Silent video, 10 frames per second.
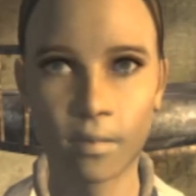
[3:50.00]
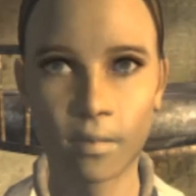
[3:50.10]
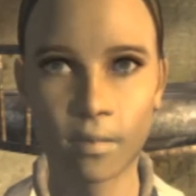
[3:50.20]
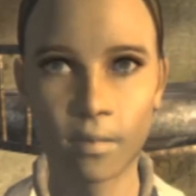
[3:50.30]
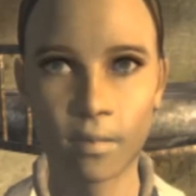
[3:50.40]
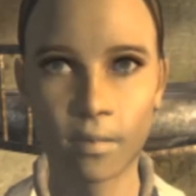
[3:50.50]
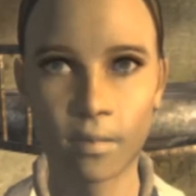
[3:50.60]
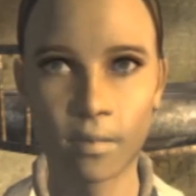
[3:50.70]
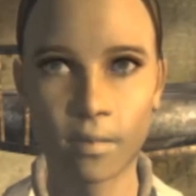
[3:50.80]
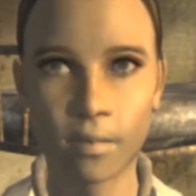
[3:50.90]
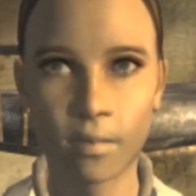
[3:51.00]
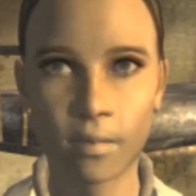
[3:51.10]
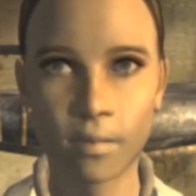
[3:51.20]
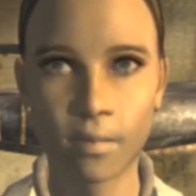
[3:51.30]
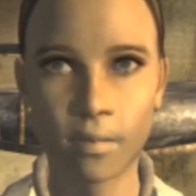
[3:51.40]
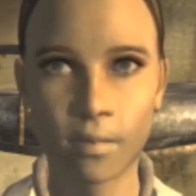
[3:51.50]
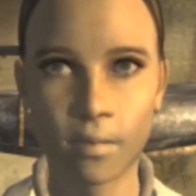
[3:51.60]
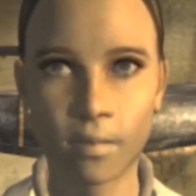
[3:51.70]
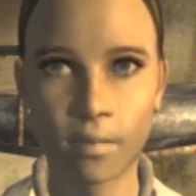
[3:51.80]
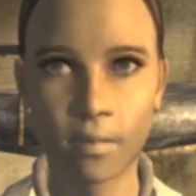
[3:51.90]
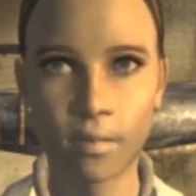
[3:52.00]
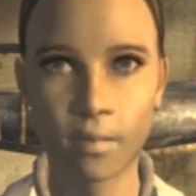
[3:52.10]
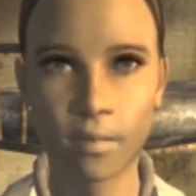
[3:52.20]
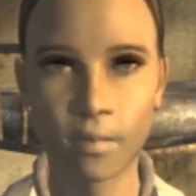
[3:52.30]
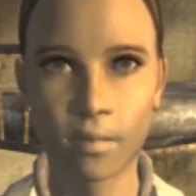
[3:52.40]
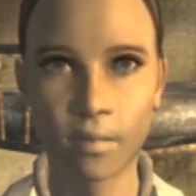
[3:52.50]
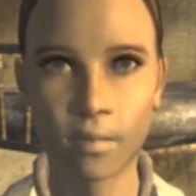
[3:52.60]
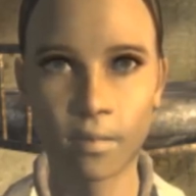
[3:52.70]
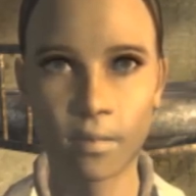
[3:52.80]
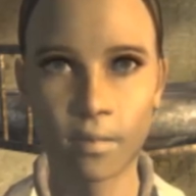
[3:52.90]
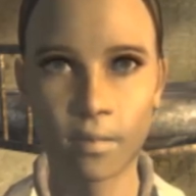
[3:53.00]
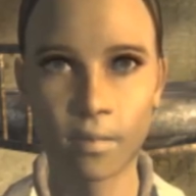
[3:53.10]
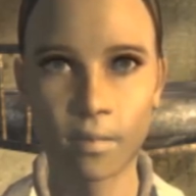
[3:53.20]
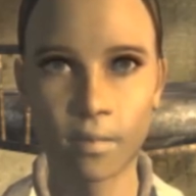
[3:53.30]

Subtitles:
(silence)